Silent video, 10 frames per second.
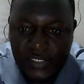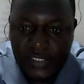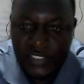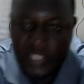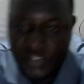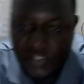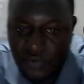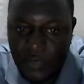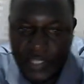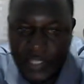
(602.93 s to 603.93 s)
teacher so
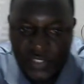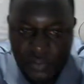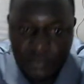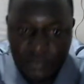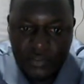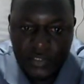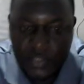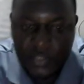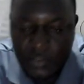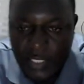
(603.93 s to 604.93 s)
and so
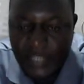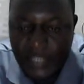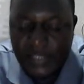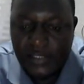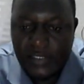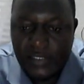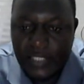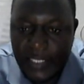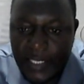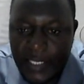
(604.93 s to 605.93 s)
does
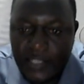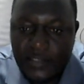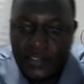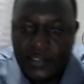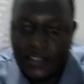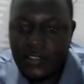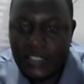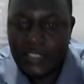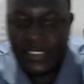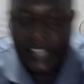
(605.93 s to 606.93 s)
cane
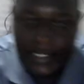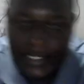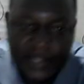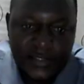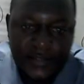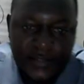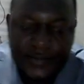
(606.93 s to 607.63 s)
these learners.